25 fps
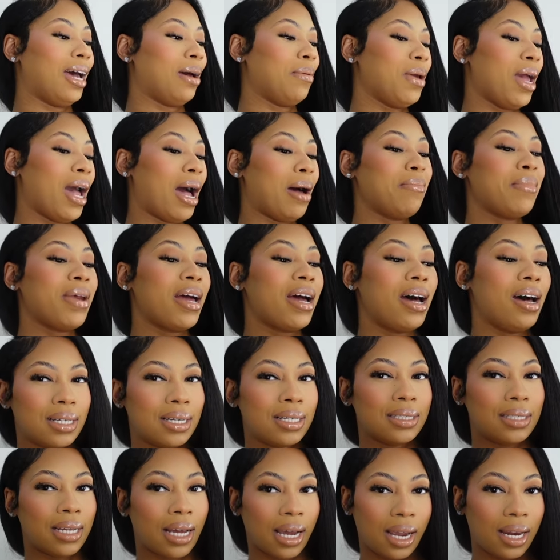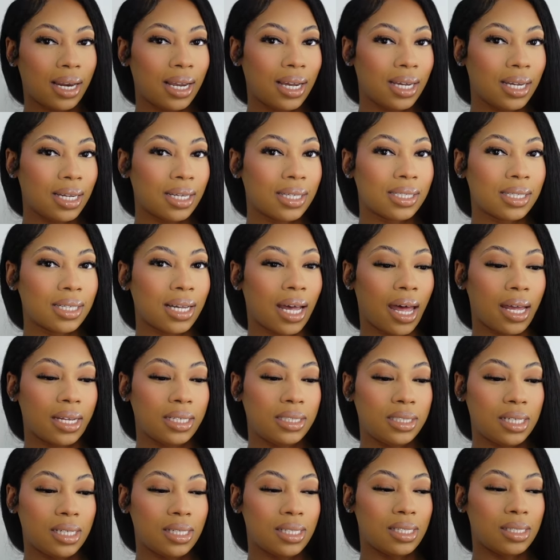I mean, I'm not done dating. I
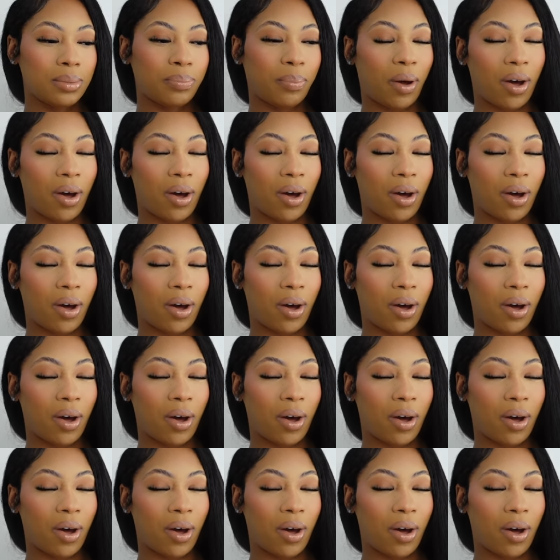just